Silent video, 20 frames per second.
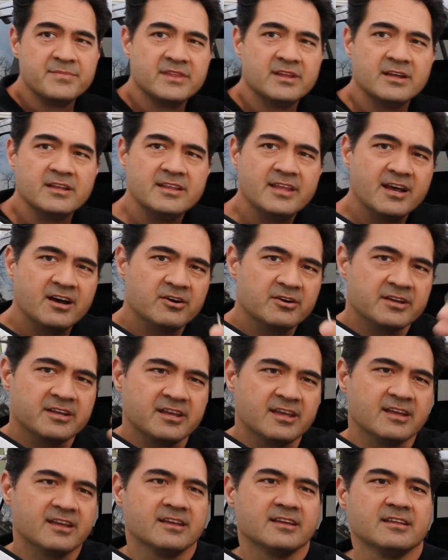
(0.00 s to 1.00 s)
And now
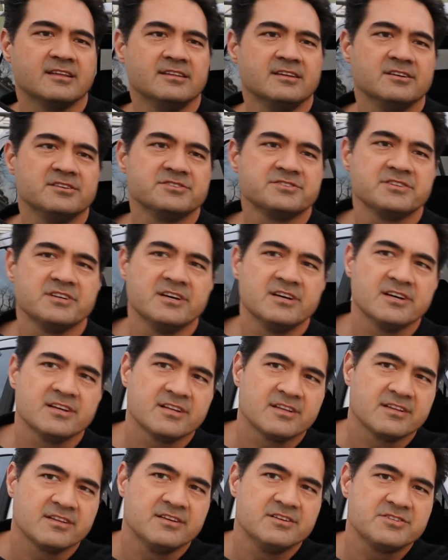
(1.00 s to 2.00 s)
there's your
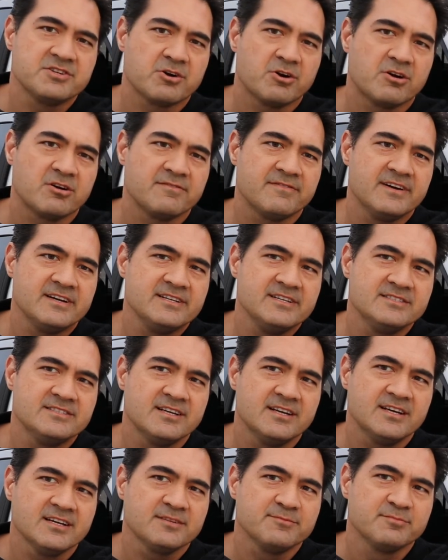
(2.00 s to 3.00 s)
RFID
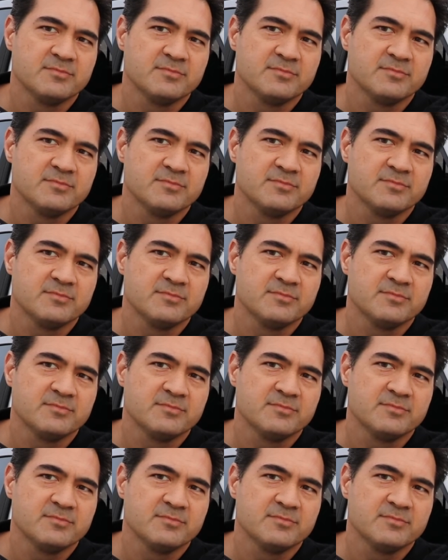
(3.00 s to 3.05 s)
tag.